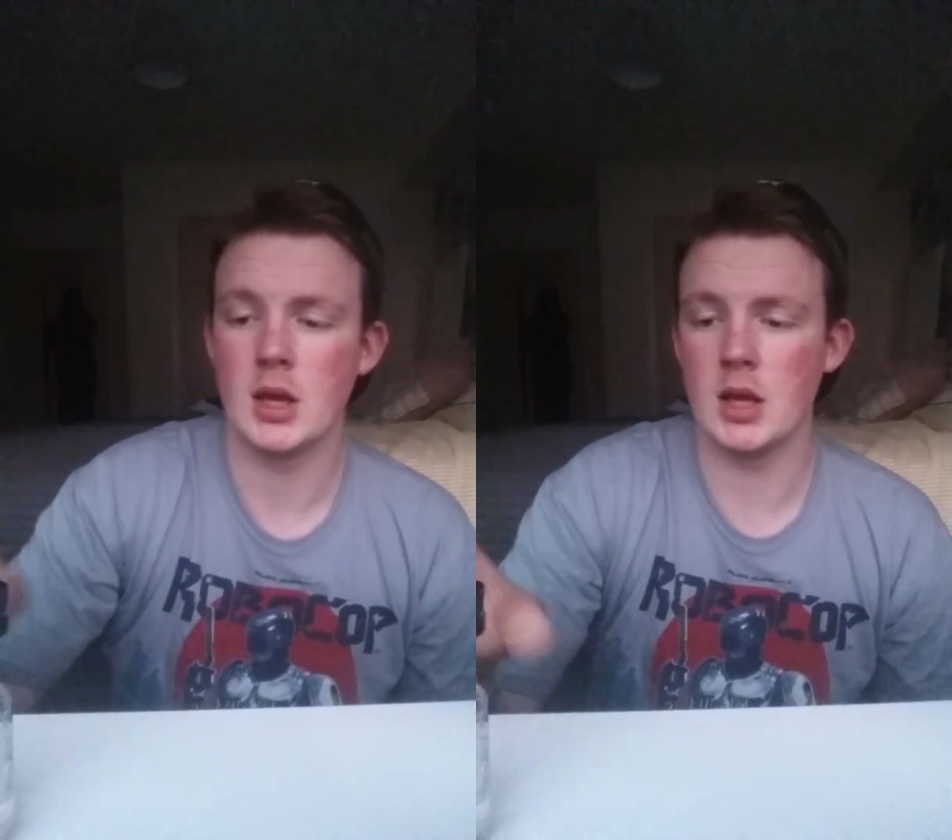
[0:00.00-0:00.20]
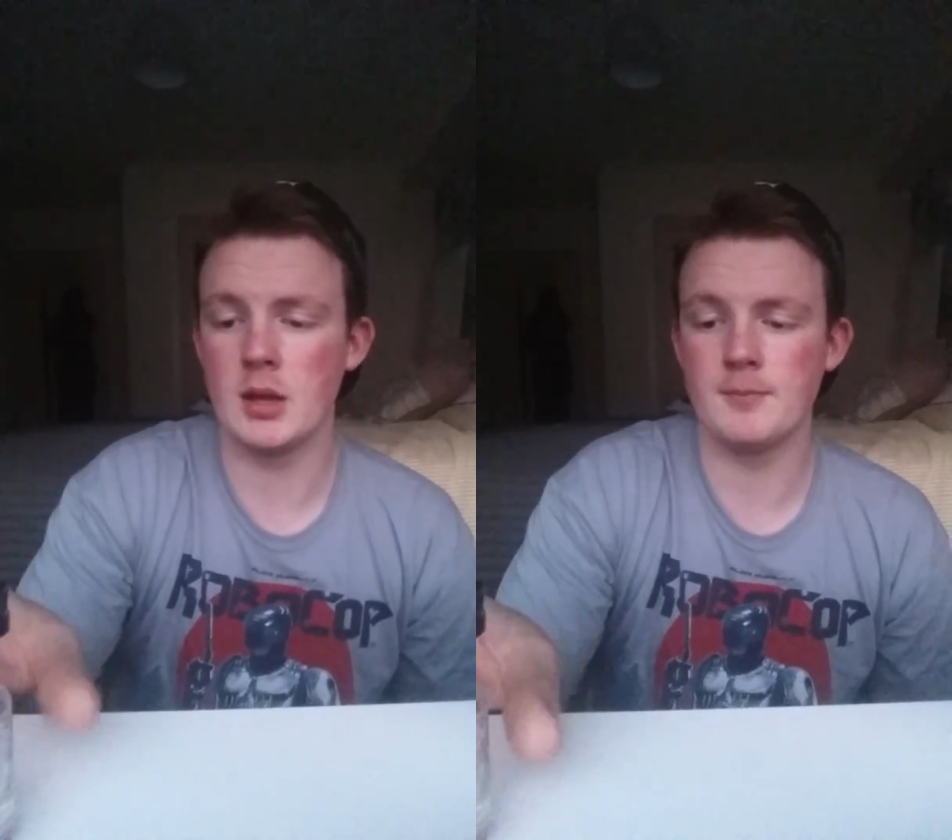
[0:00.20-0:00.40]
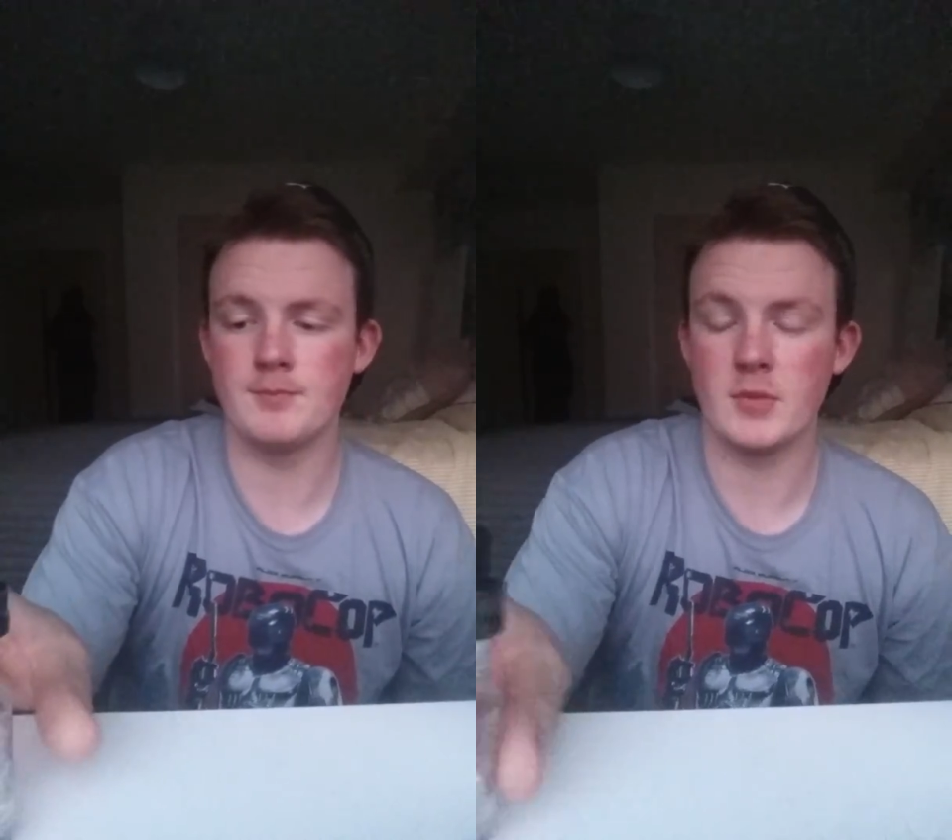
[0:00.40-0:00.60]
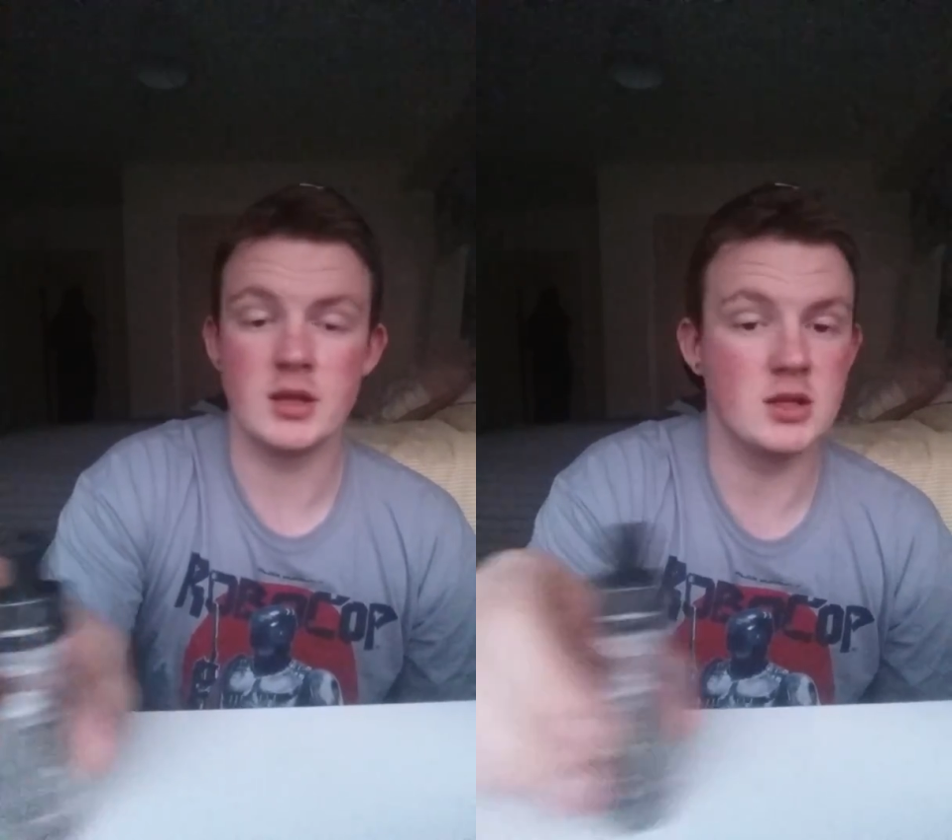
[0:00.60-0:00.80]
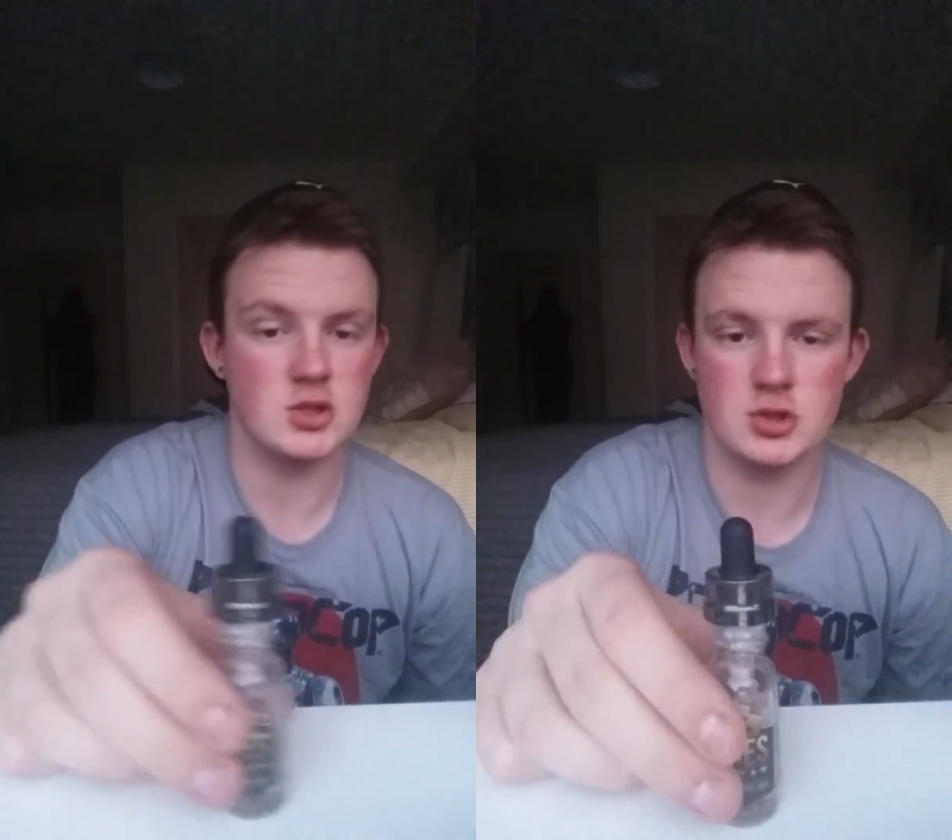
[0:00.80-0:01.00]
And
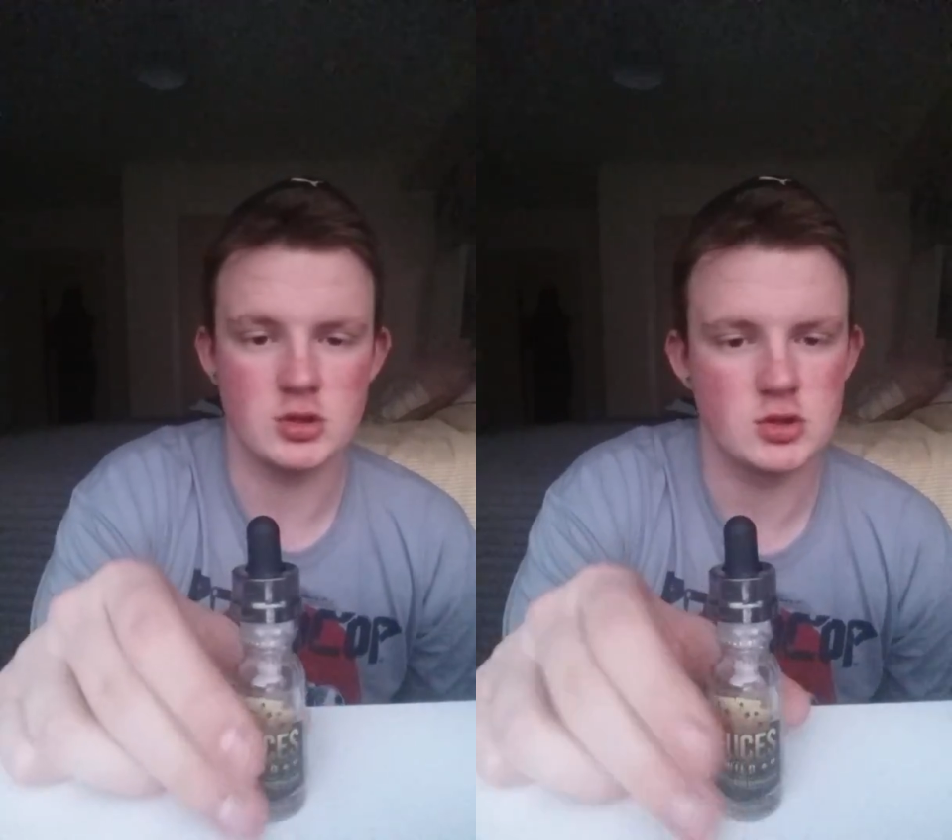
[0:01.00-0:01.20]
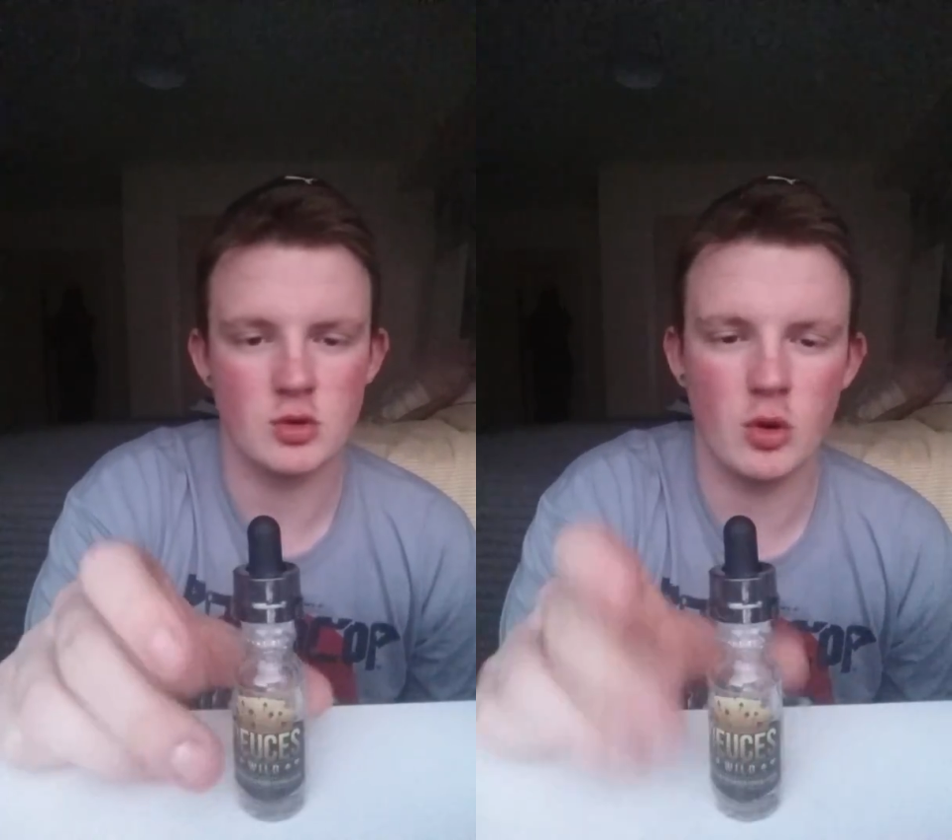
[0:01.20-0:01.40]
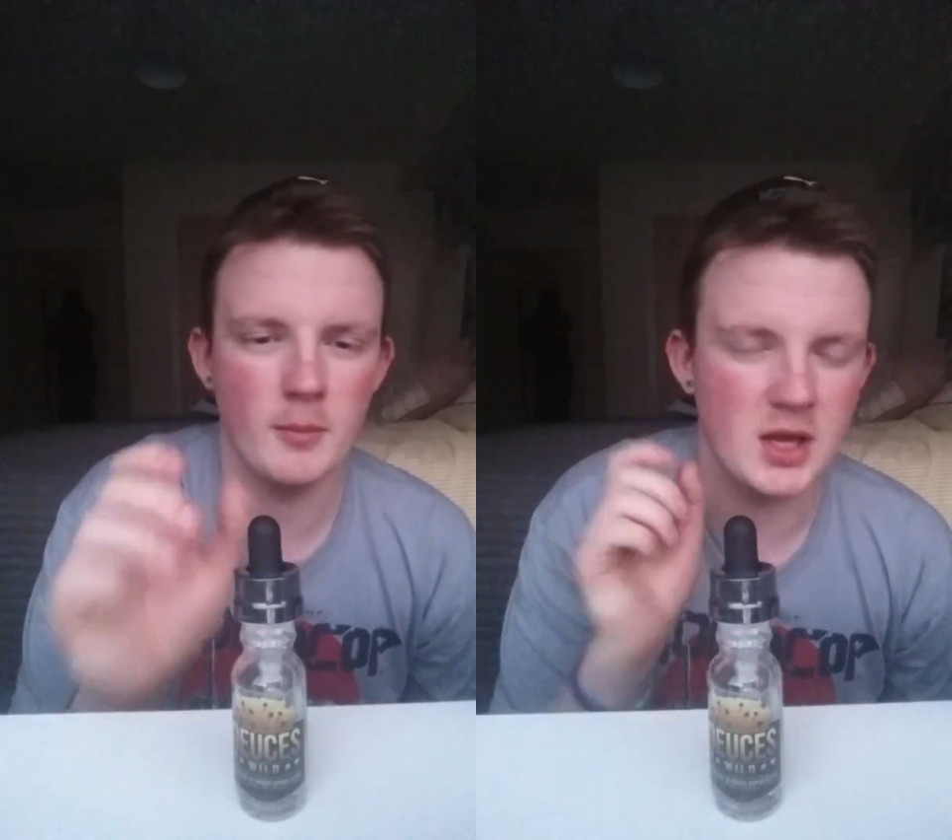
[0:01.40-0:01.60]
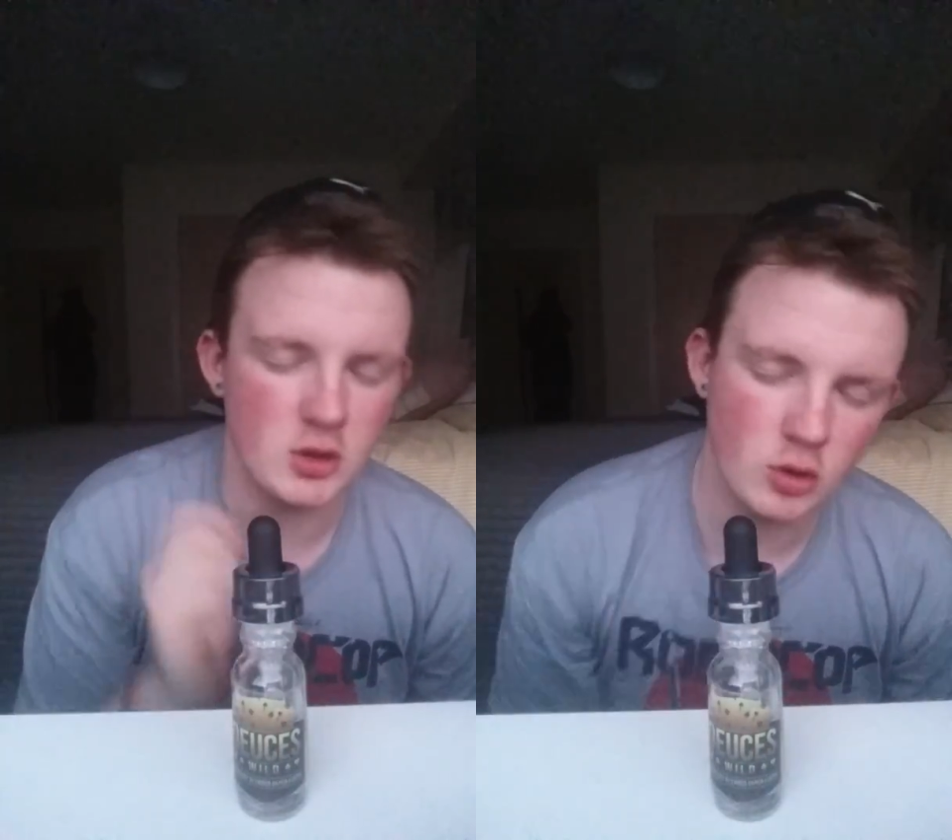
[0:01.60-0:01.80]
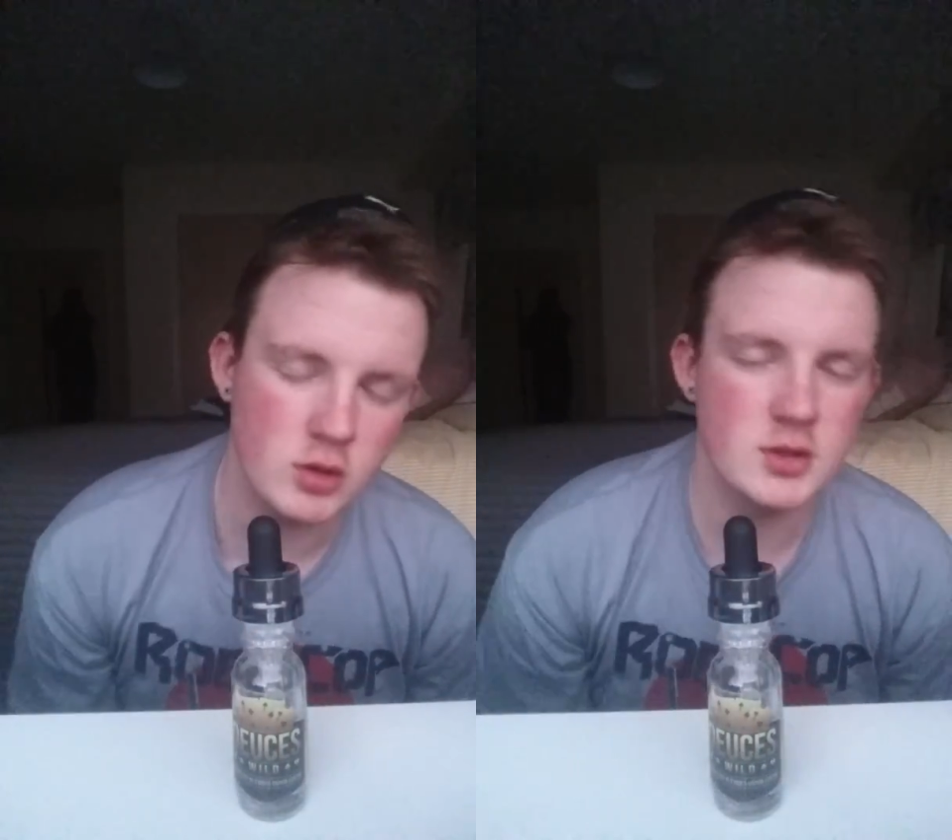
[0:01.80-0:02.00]
this juice, oh my
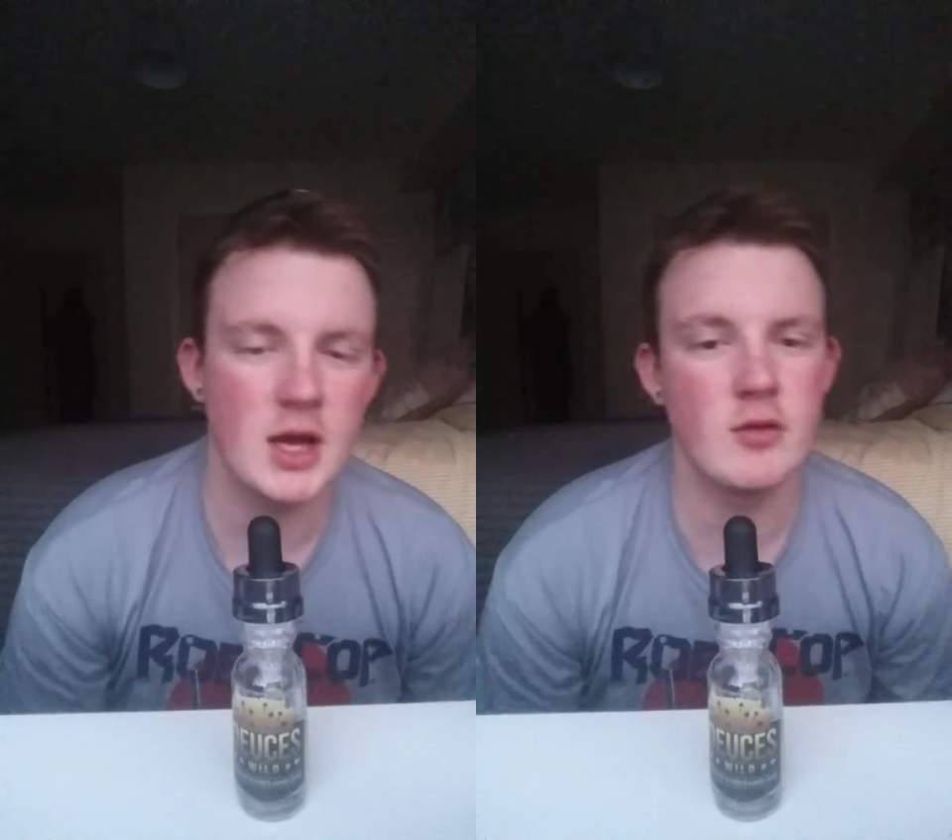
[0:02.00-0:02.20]
god,